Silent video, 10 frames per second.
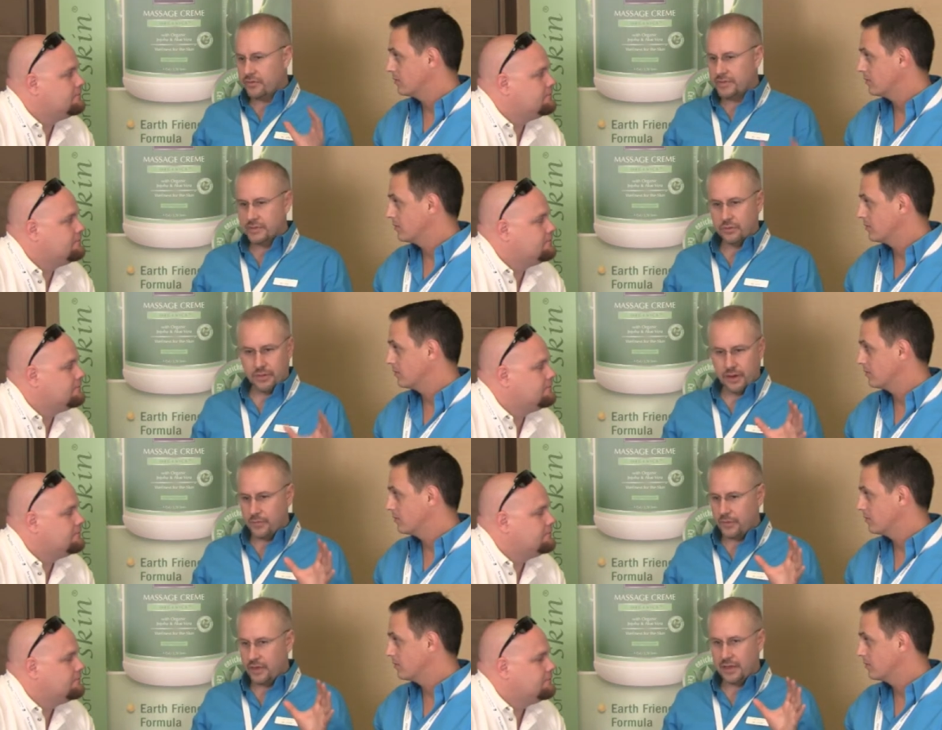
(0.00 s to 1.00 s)
Speaker 1: with physical
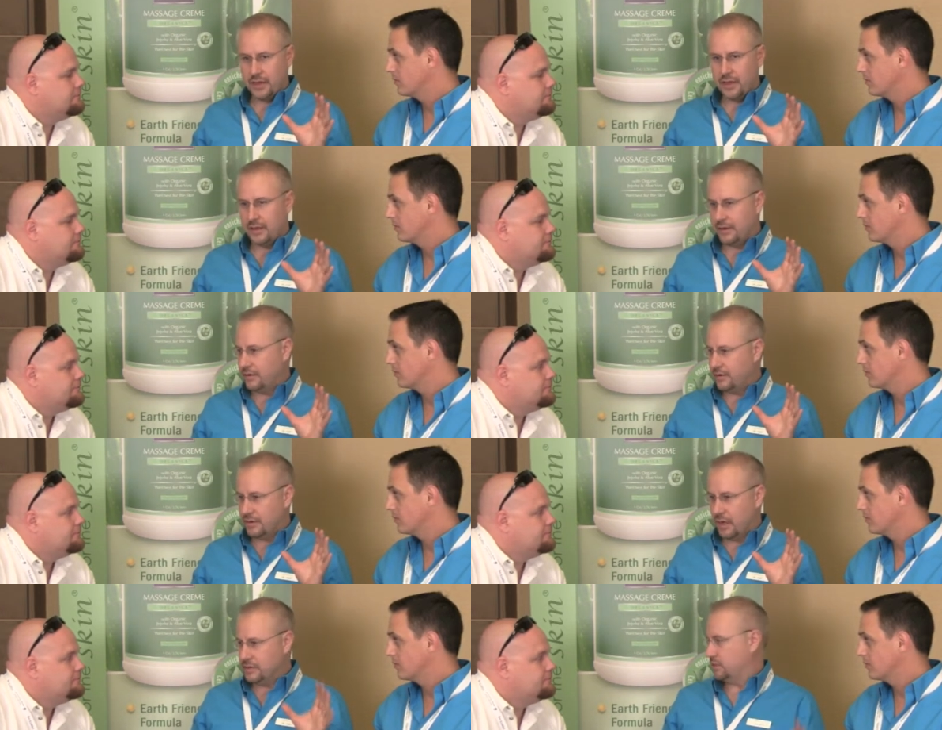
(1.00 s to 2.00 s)
therapy and
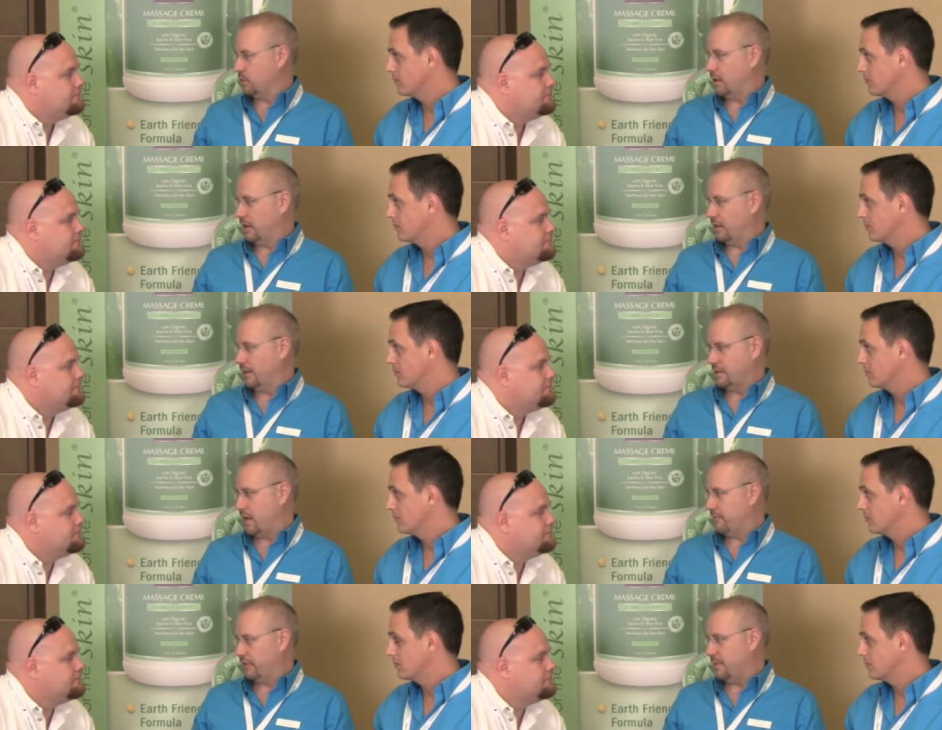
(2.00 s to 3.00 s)
nonsteroidal
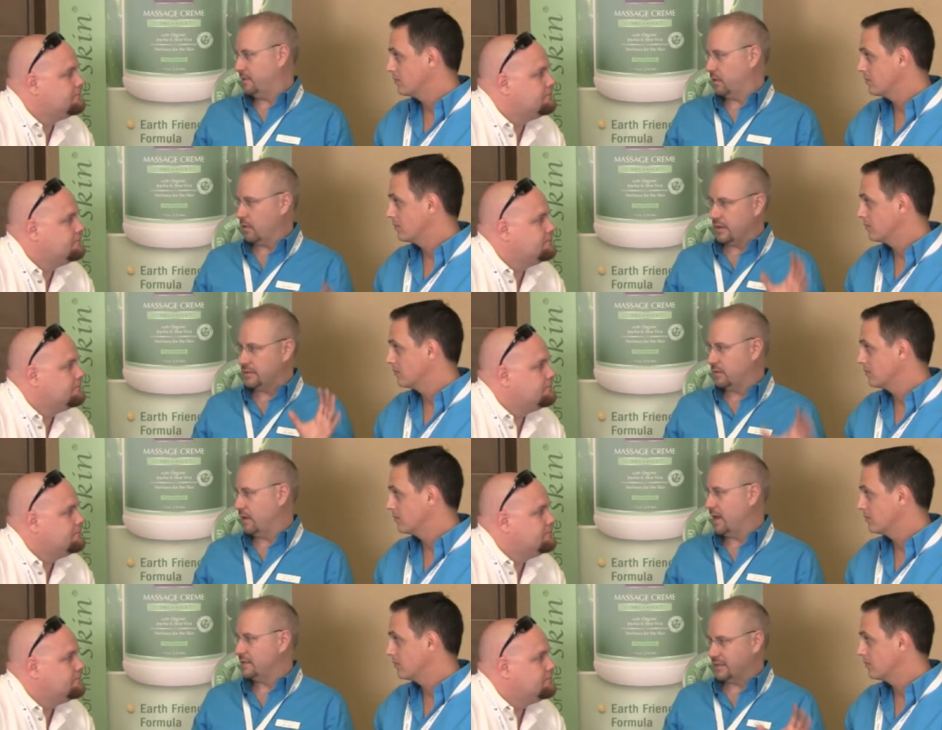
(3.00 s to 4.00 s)
anti-inflammatories and
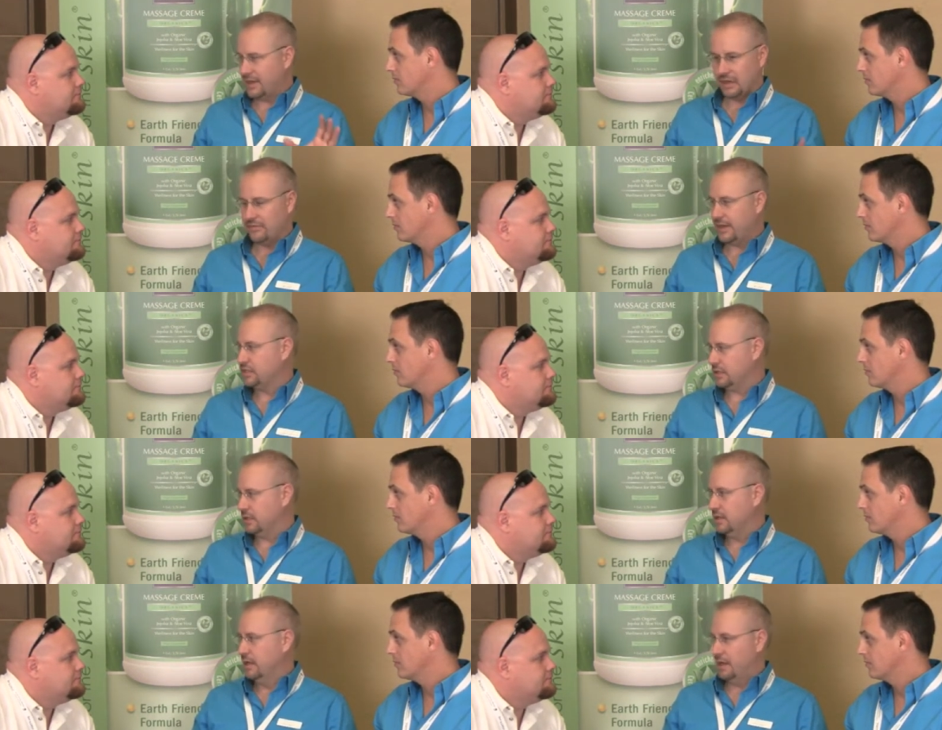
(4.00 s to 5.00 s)
rest and elevation
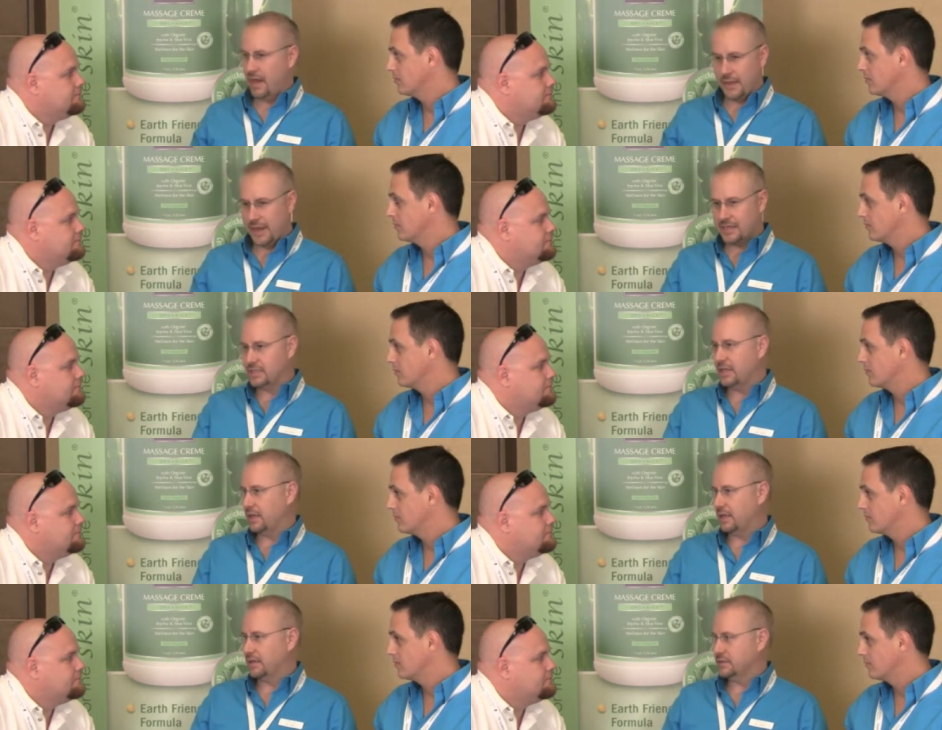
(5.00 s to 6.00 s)
and the next
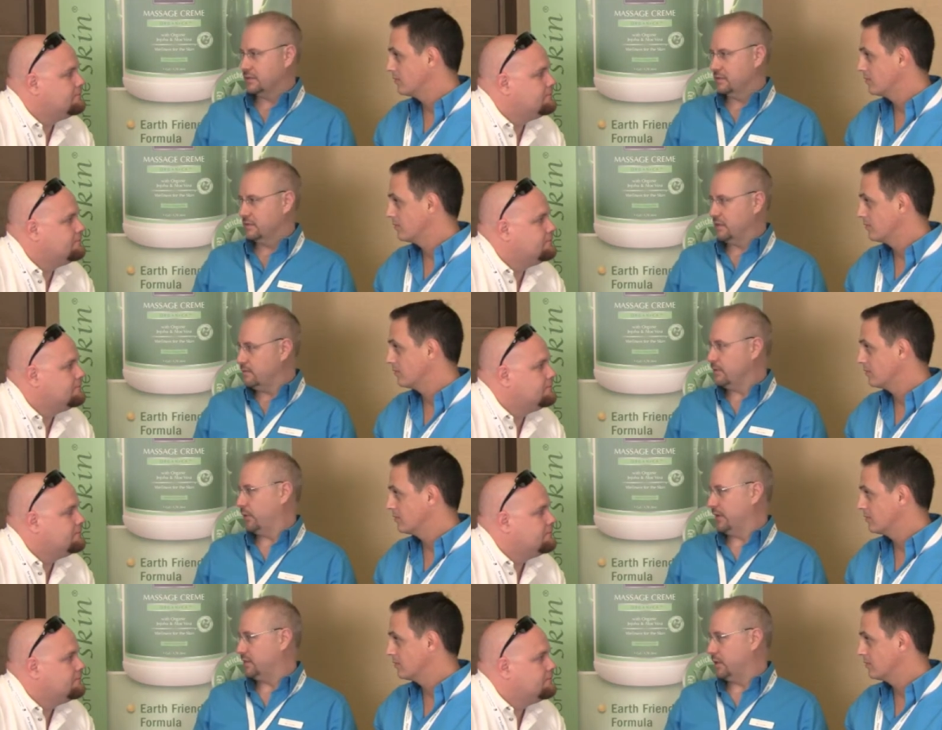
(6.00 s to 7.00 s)
thing is knee
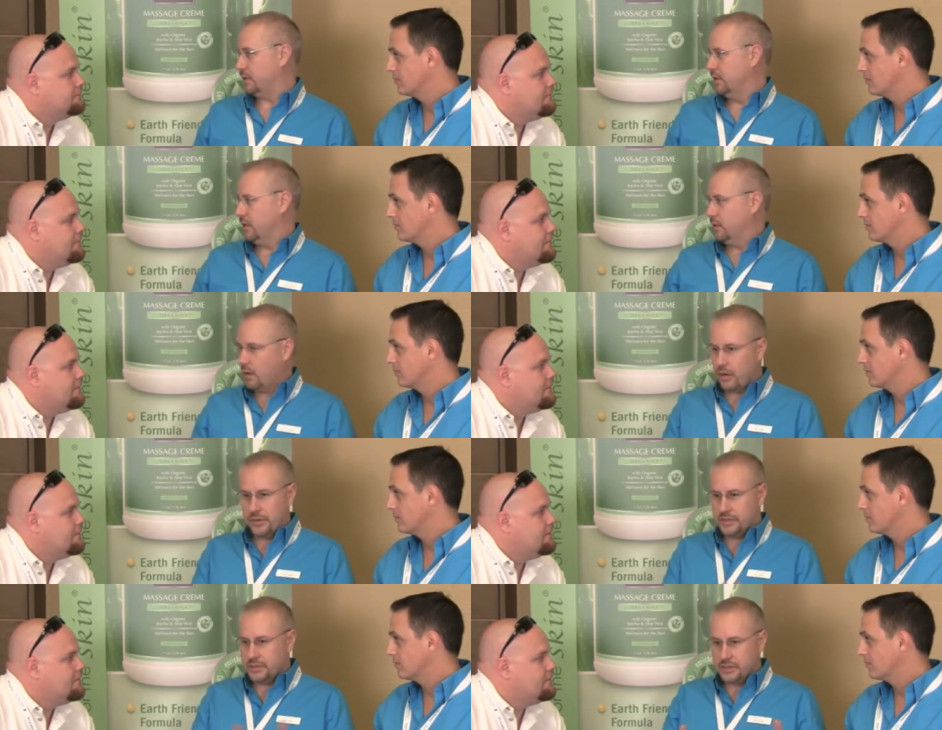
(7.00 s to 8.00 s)
replacement well
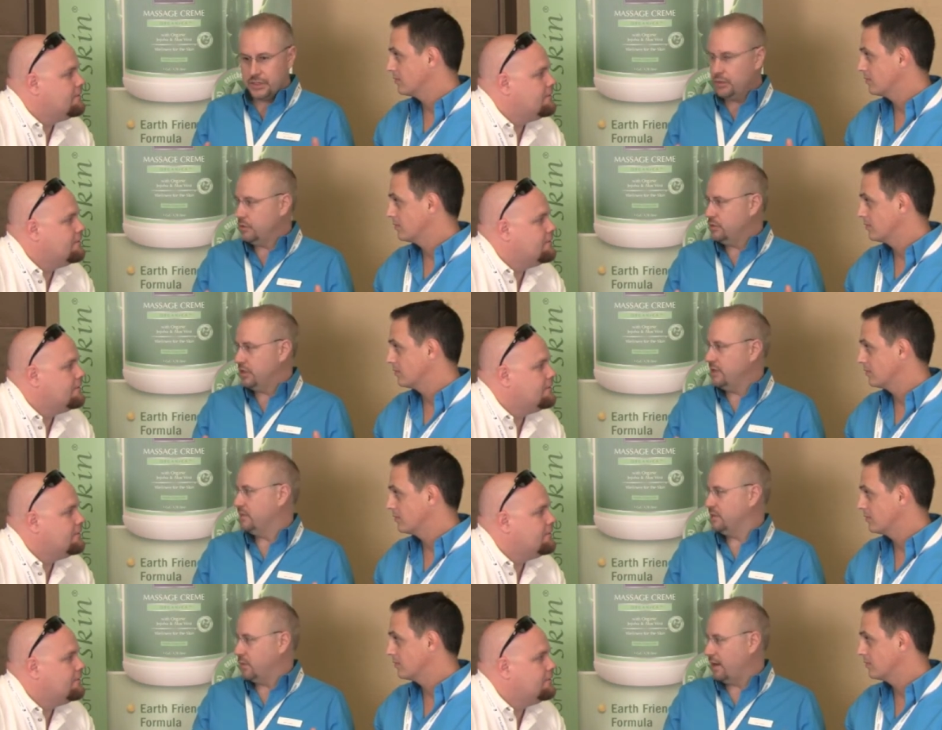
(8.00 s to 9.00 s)
there's this huge
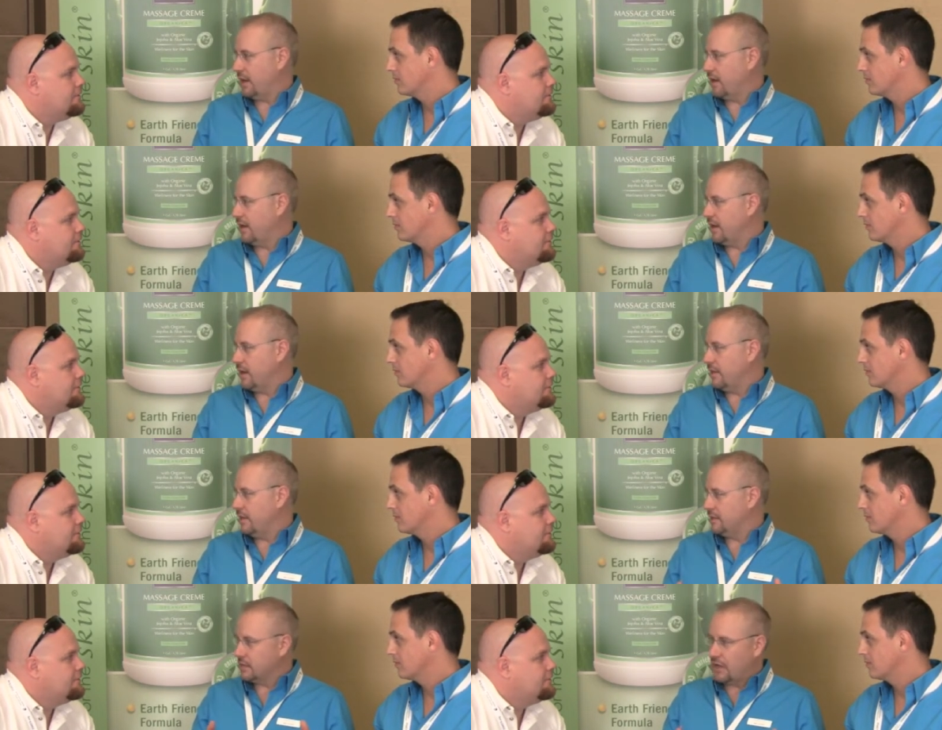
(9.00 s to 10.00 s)
in-between area
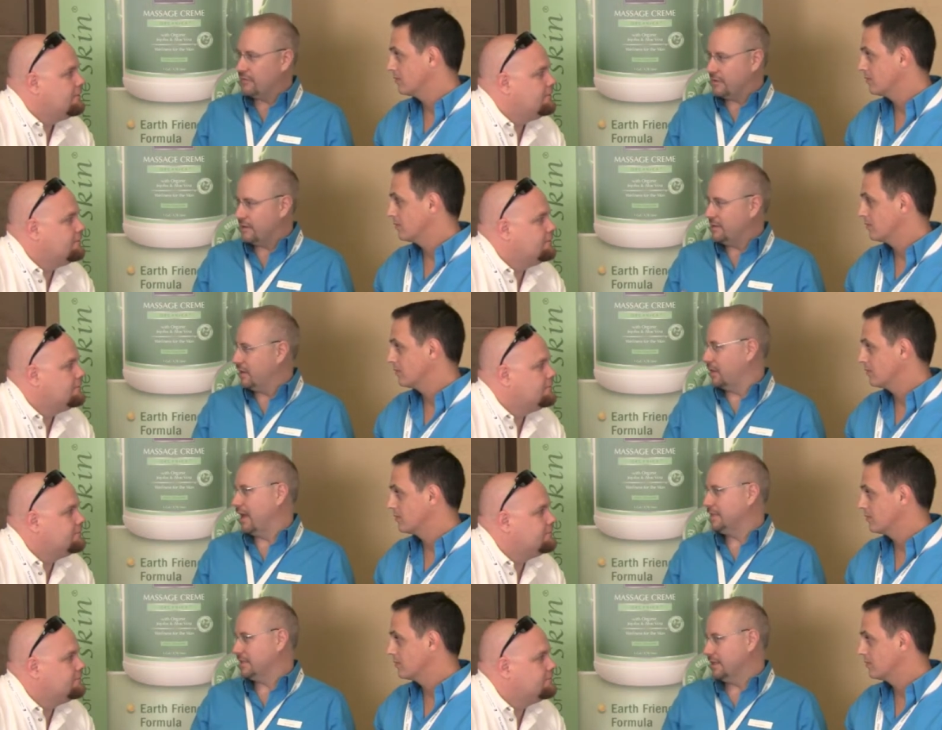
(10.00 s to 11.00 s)
that is often
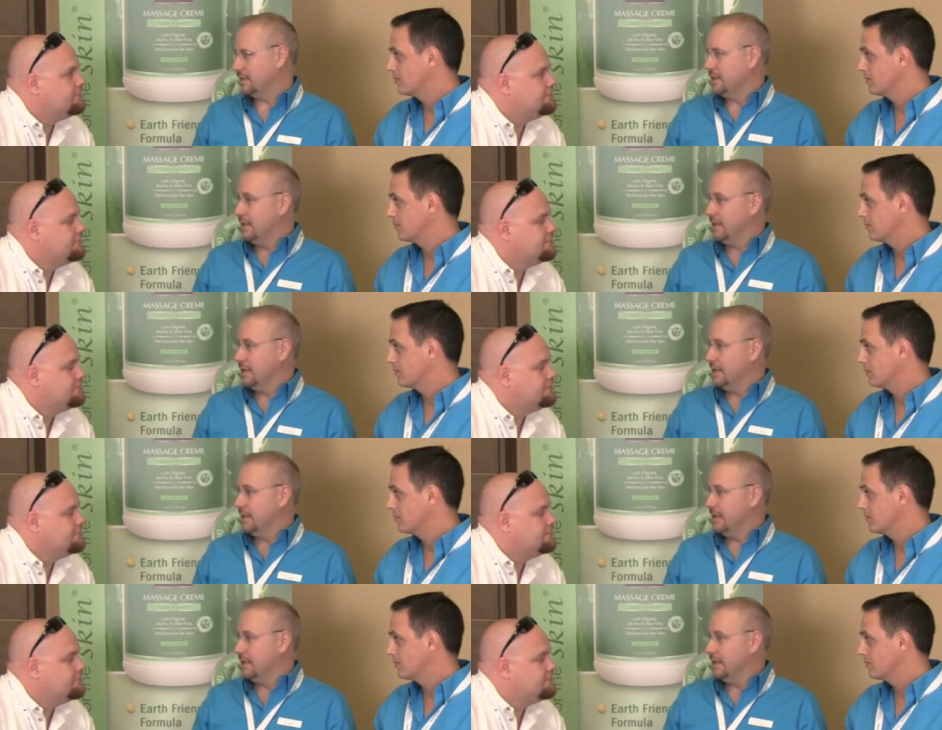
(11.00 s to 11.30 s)
neglected